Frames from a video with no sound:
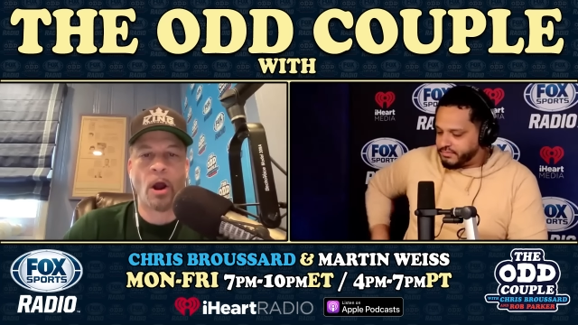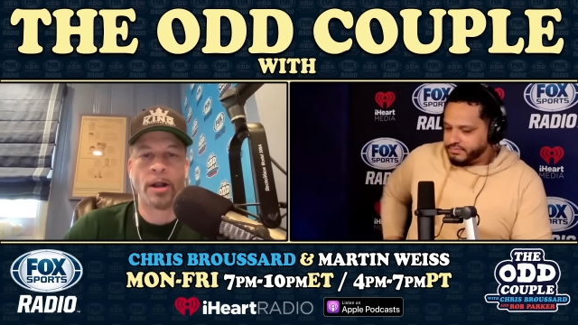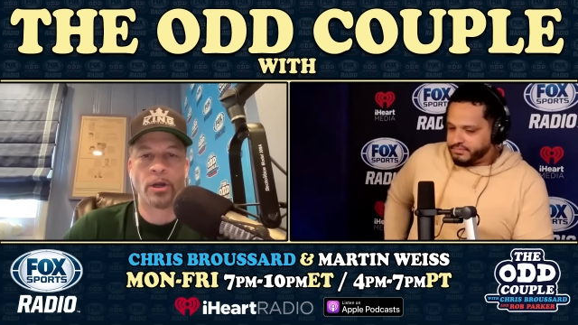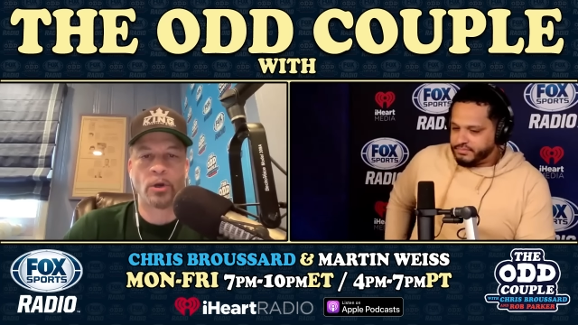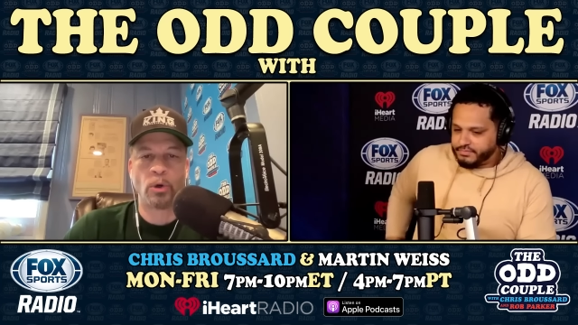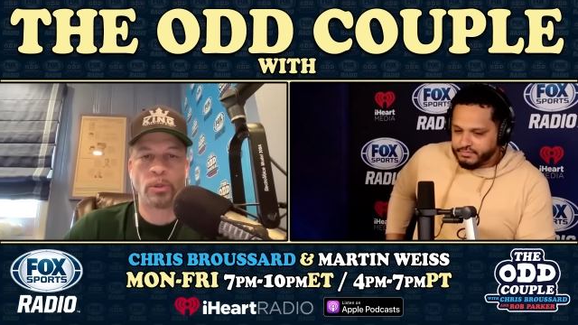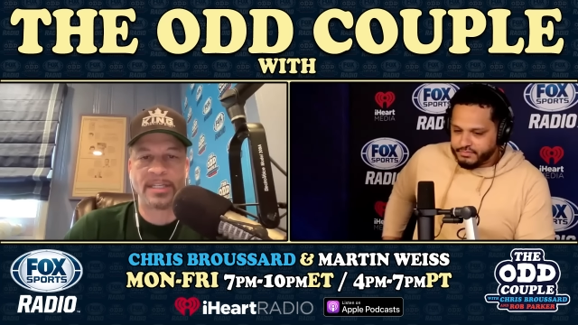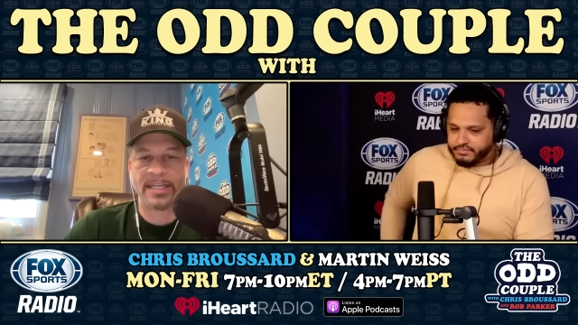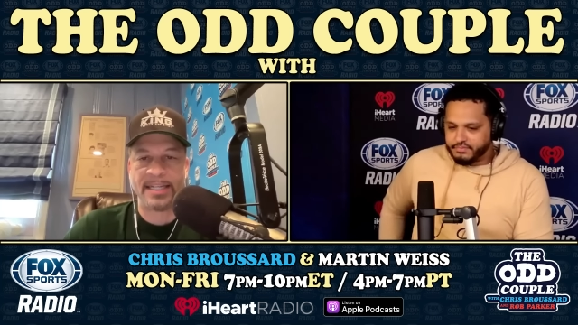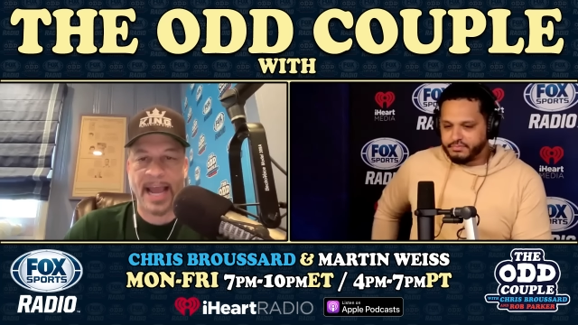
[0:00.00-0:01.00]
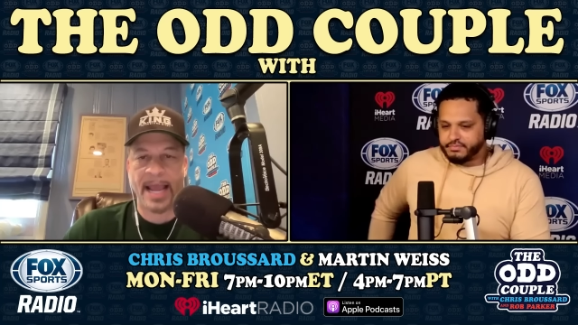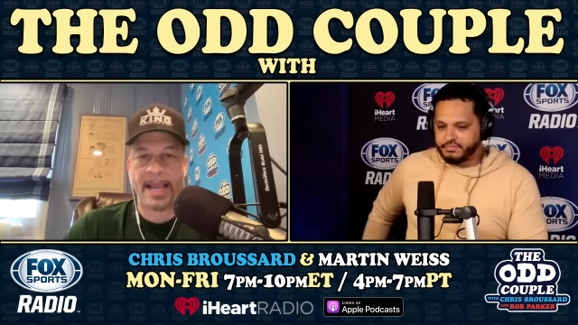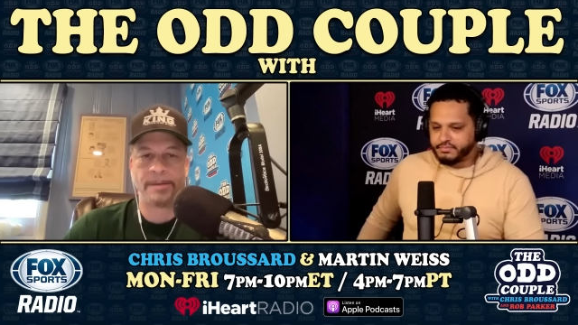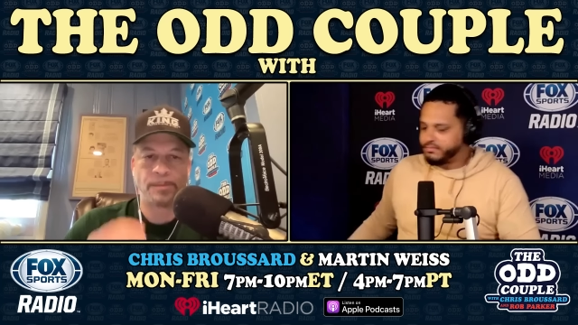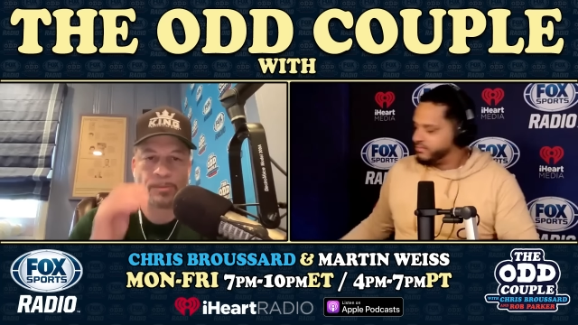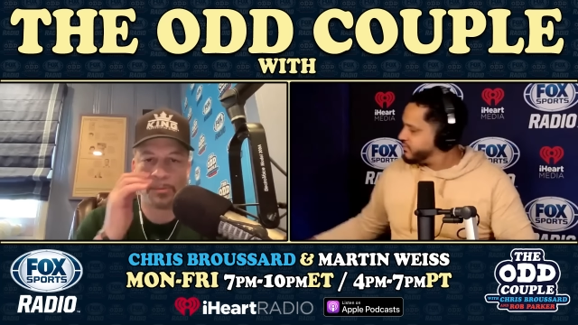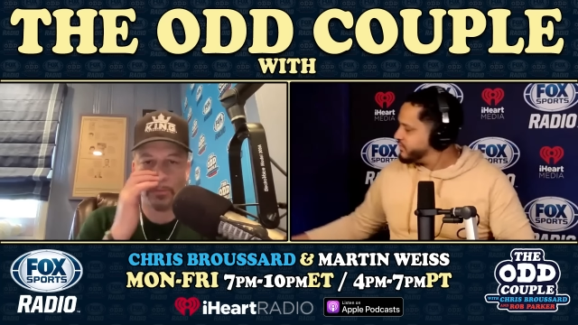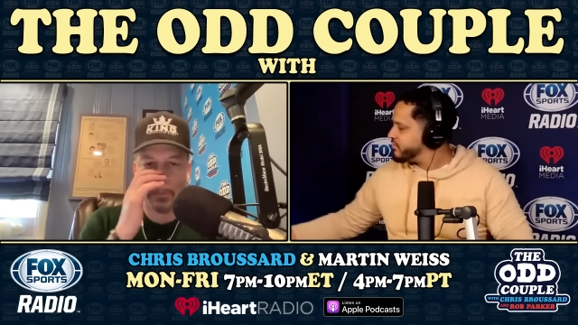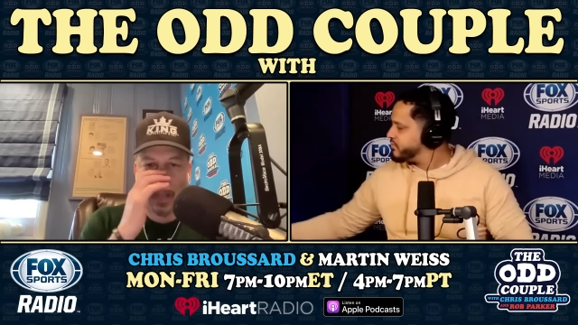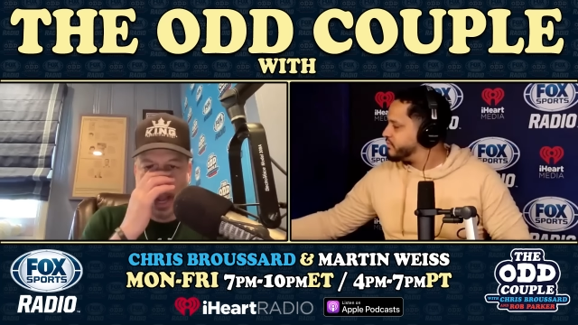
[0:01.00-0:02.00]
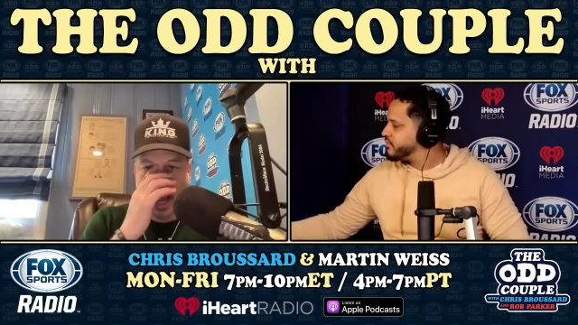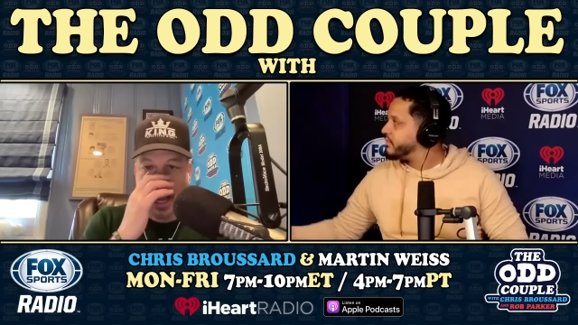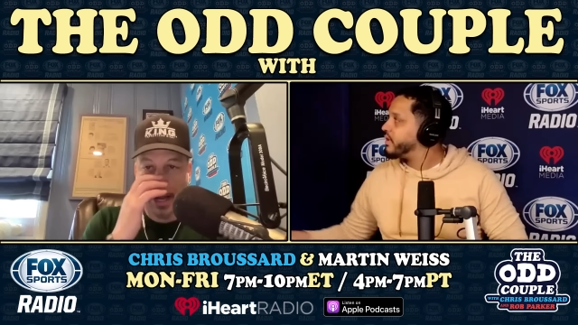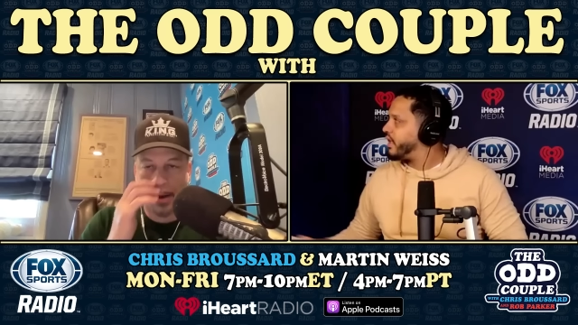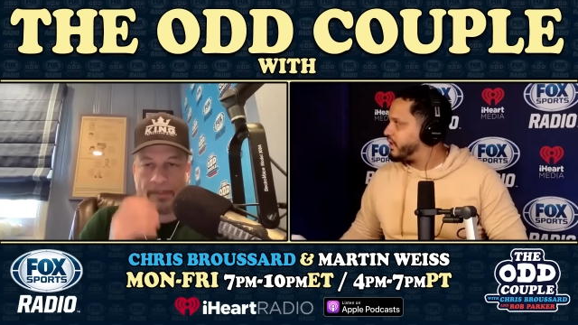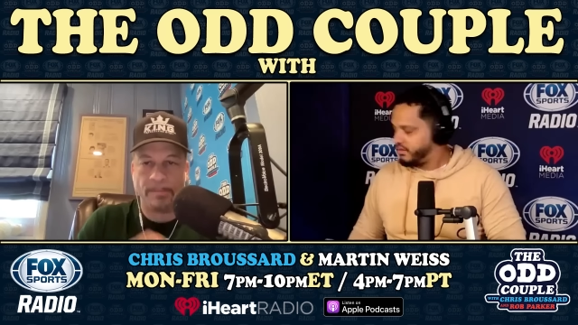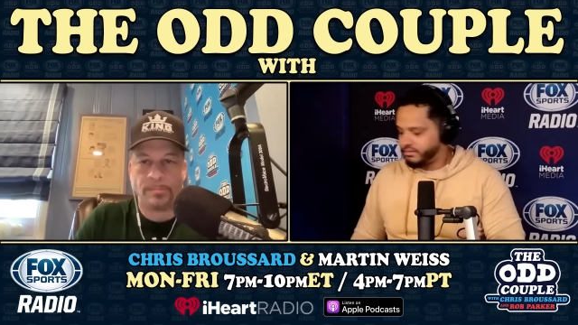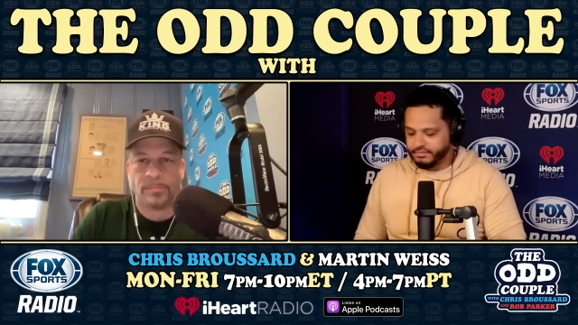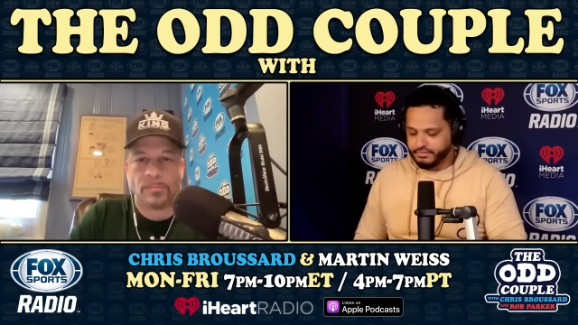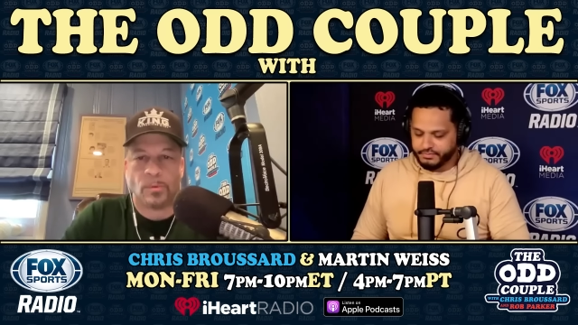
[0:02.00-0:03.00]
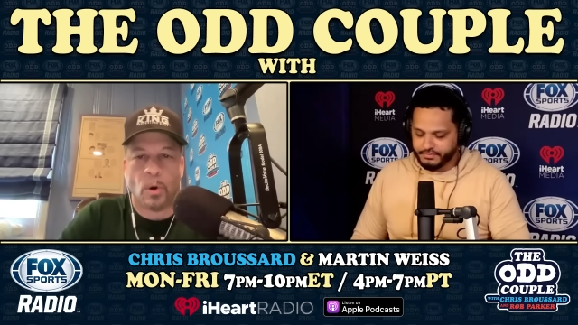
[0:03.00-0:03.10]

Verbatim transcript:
Speaker 1: article today on